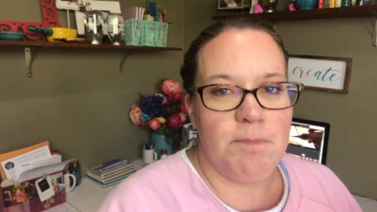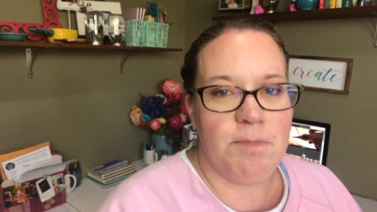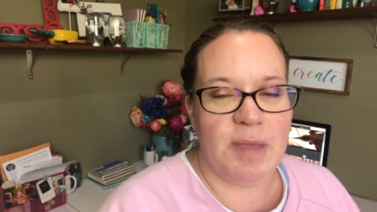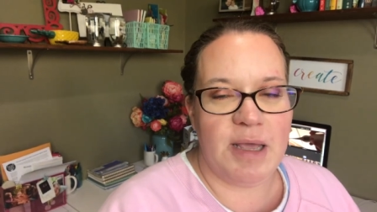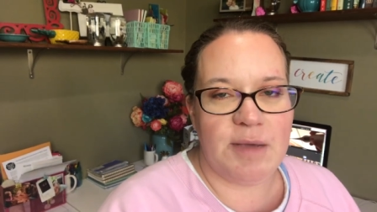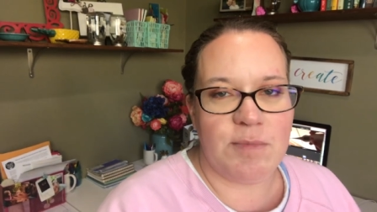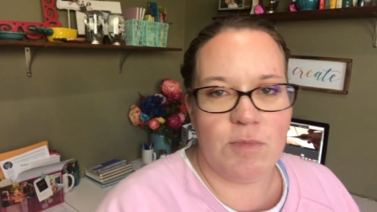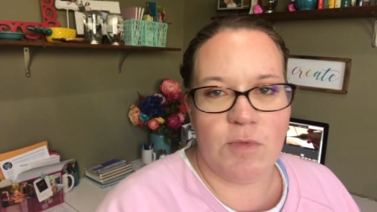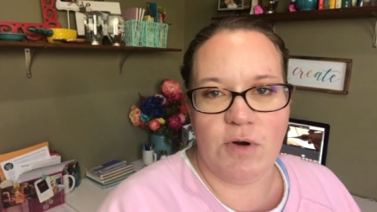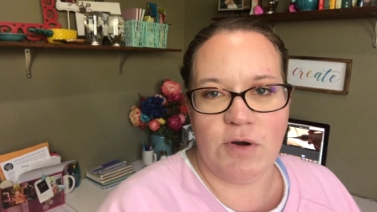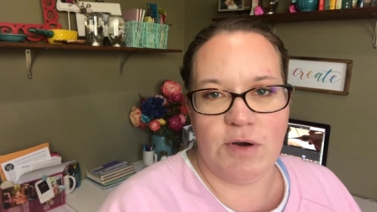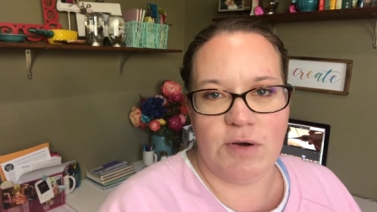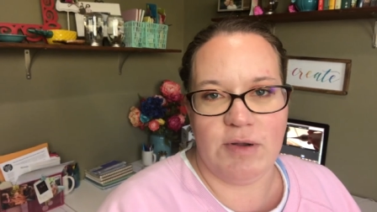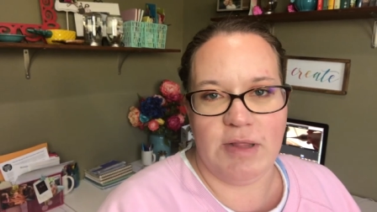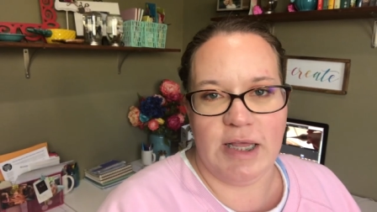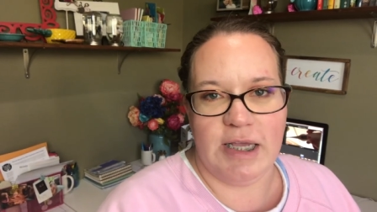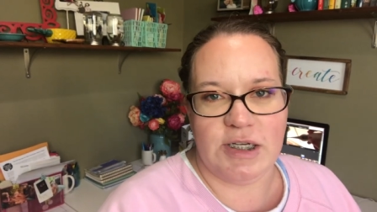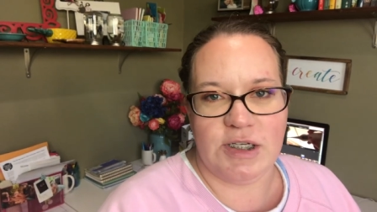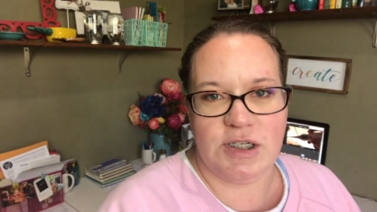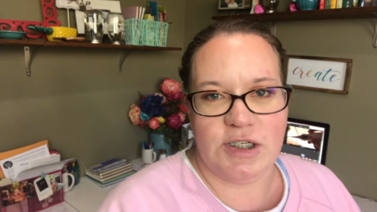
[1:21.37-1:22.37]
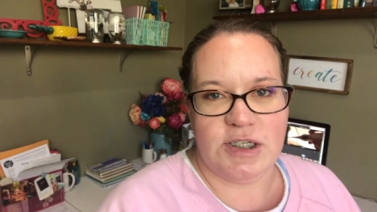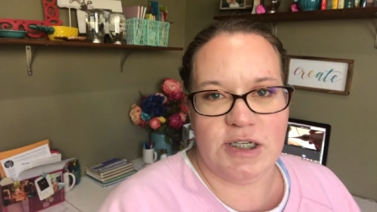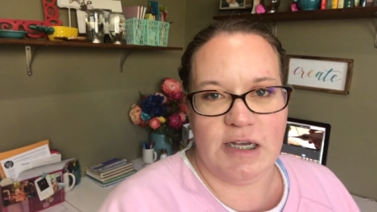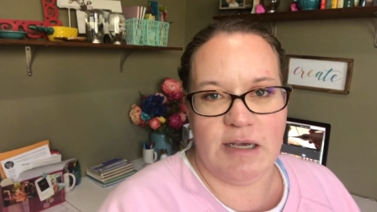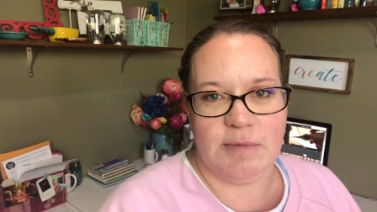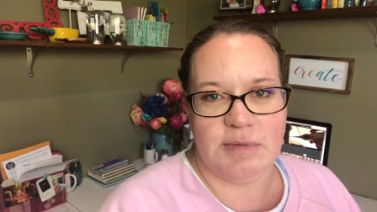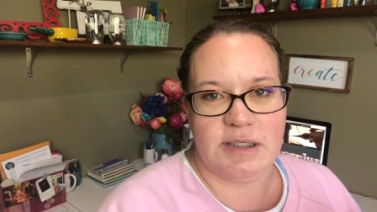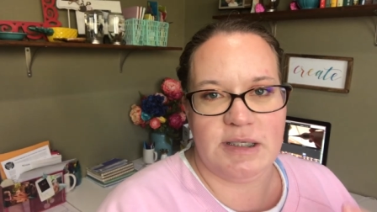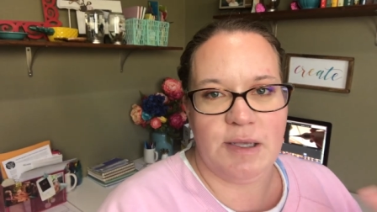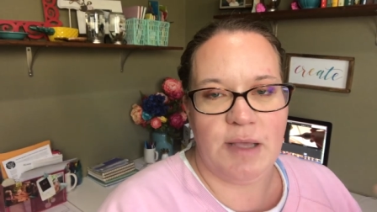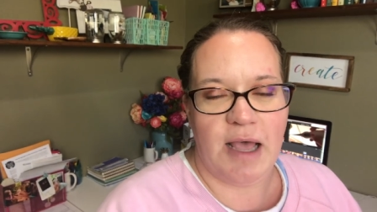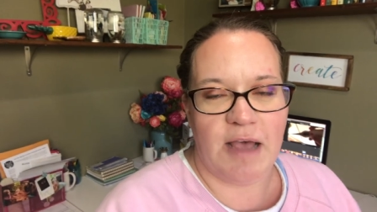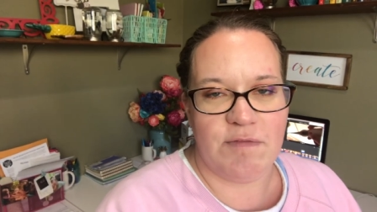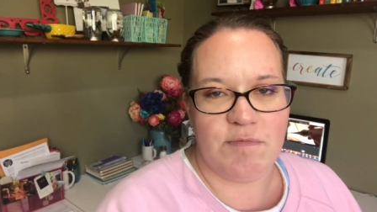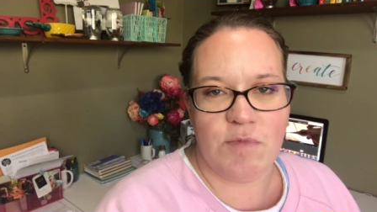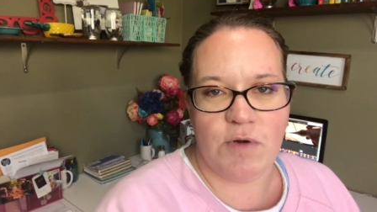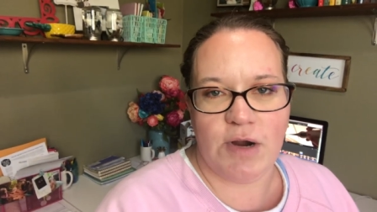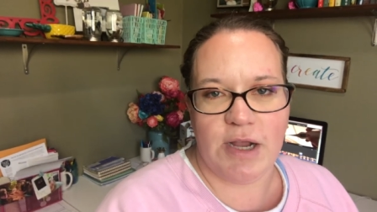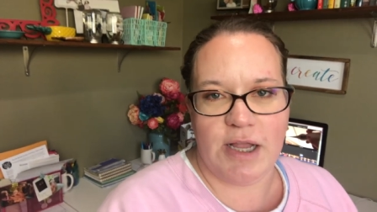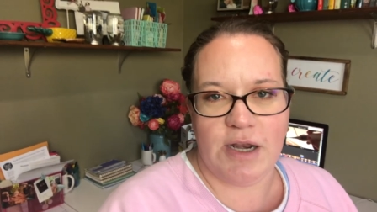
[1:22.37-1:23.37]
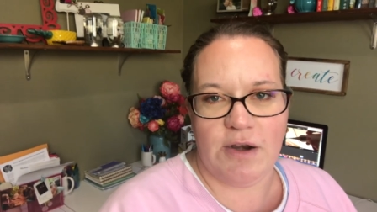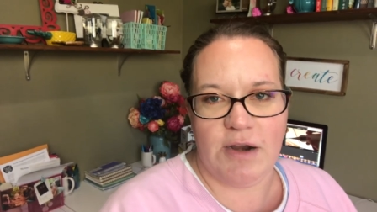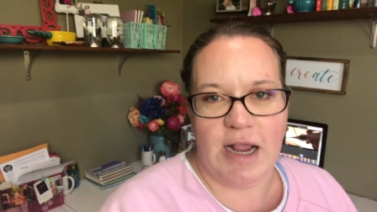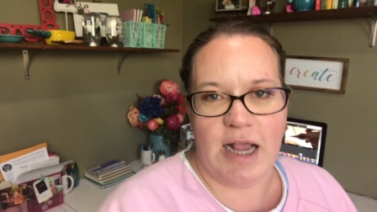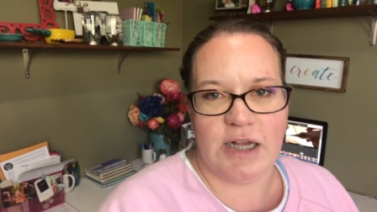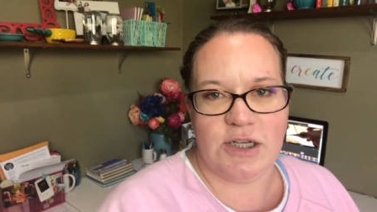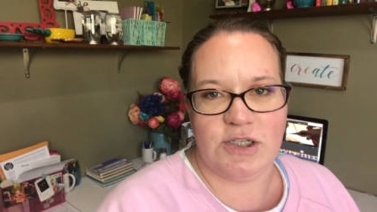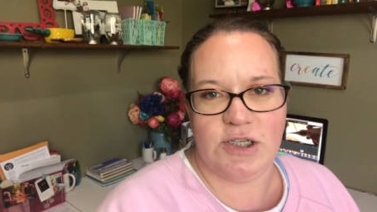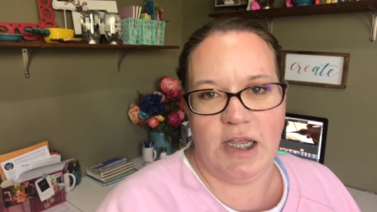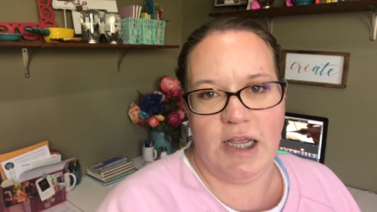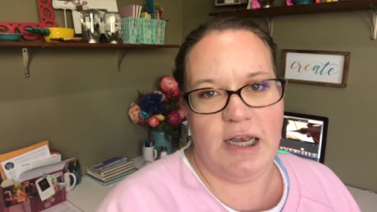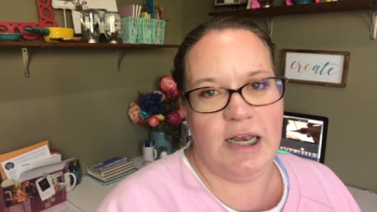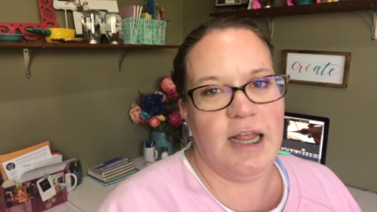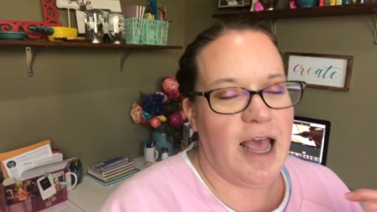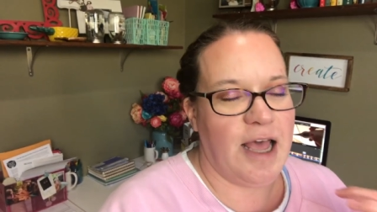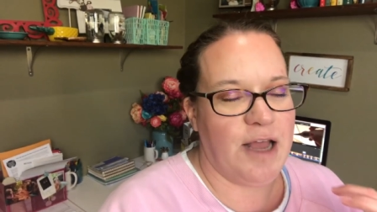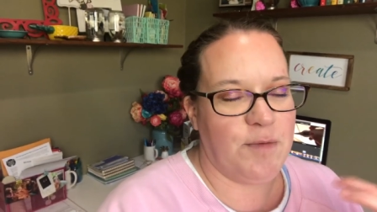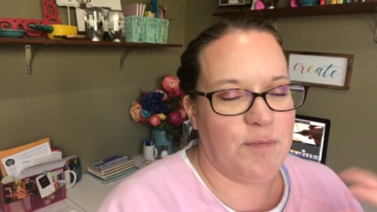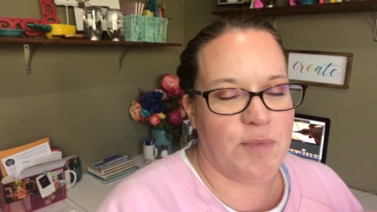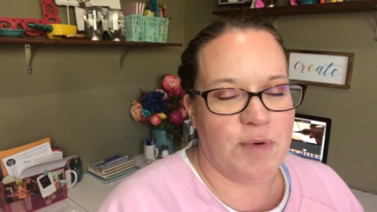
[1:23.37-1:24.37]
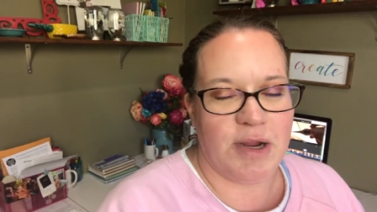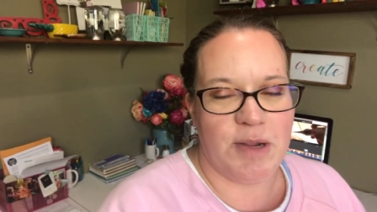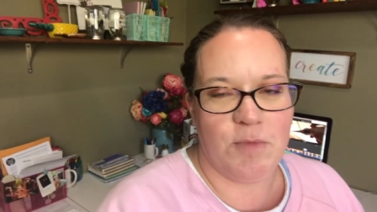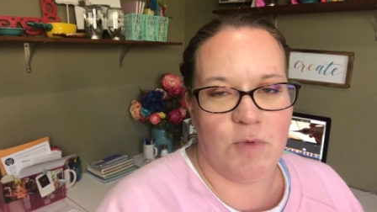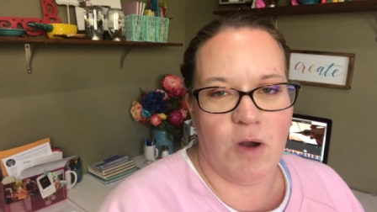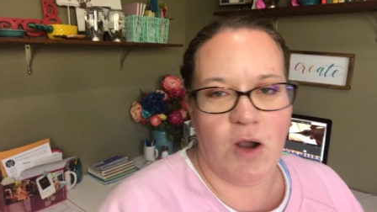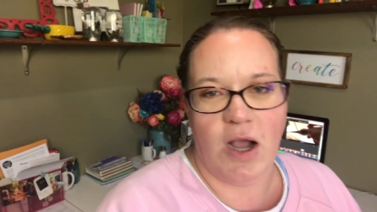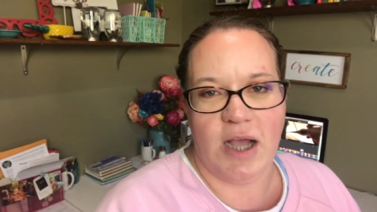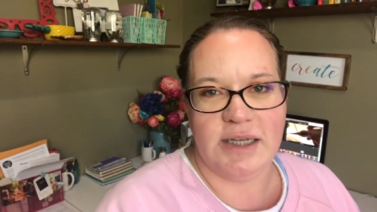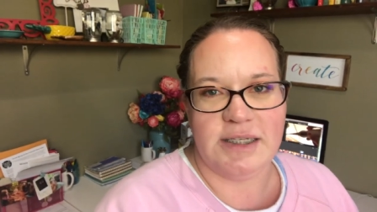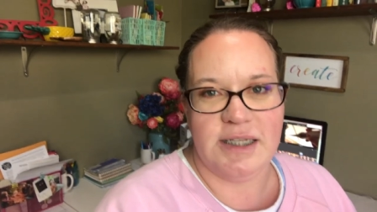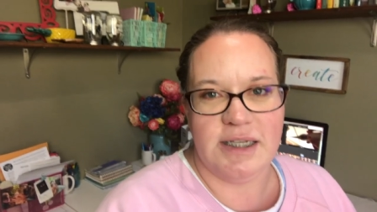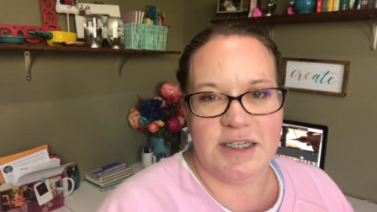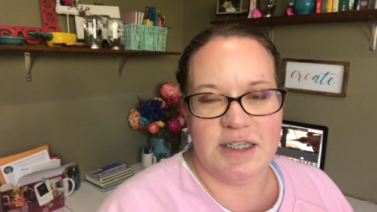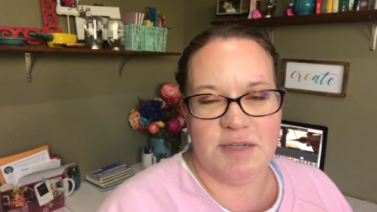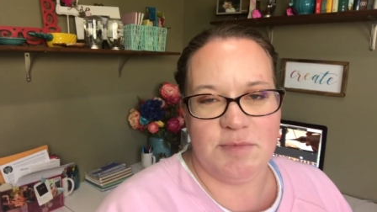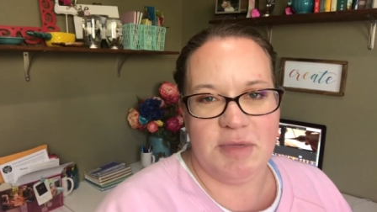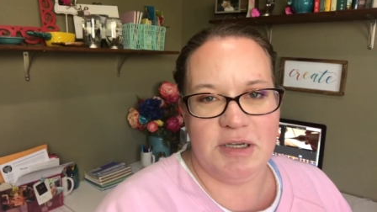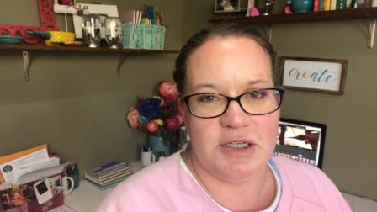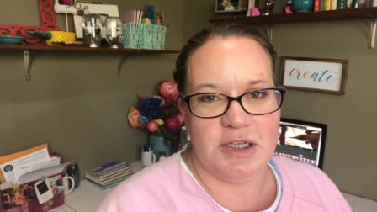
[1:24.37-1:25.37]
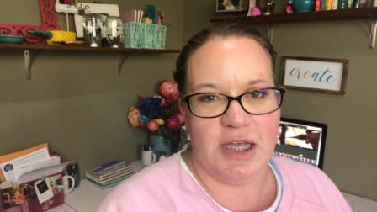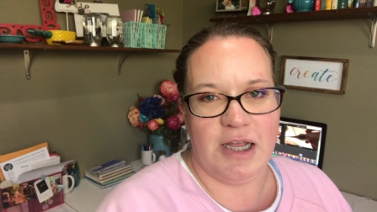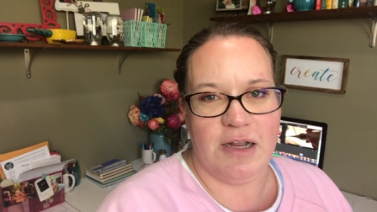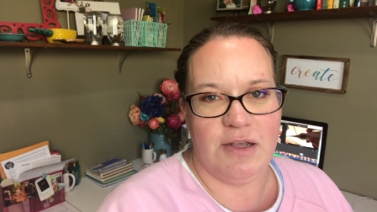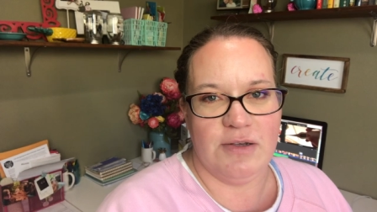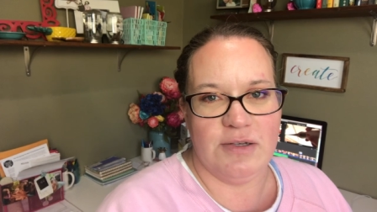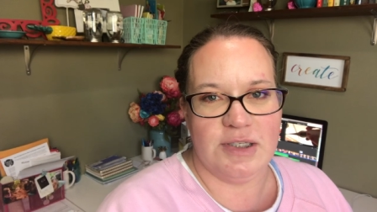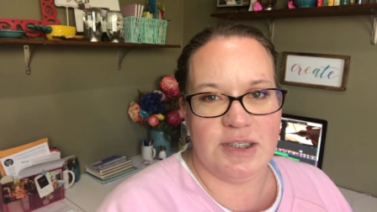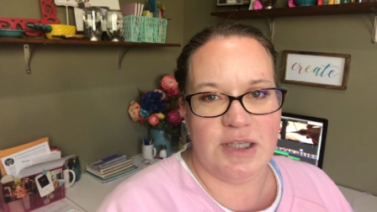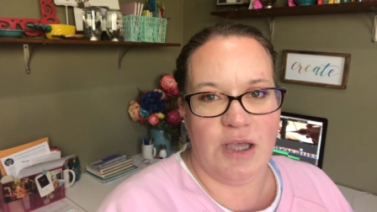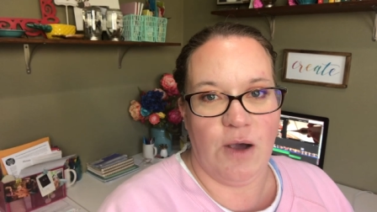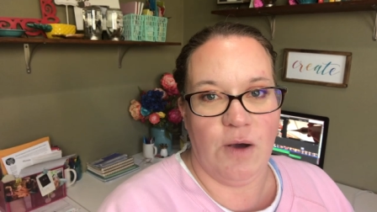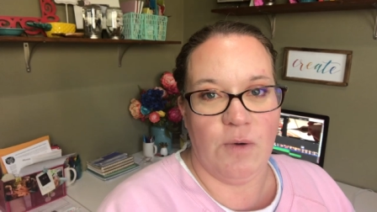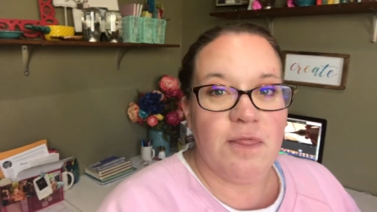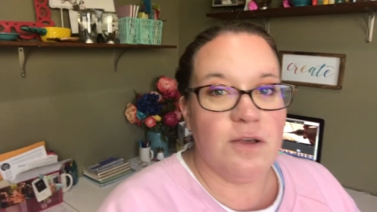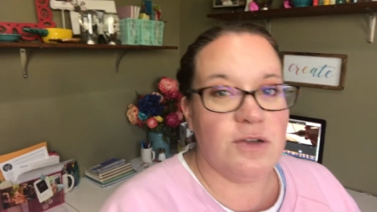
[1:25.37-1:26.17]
make more relationships, have more interaction, and bring more content to my channel. So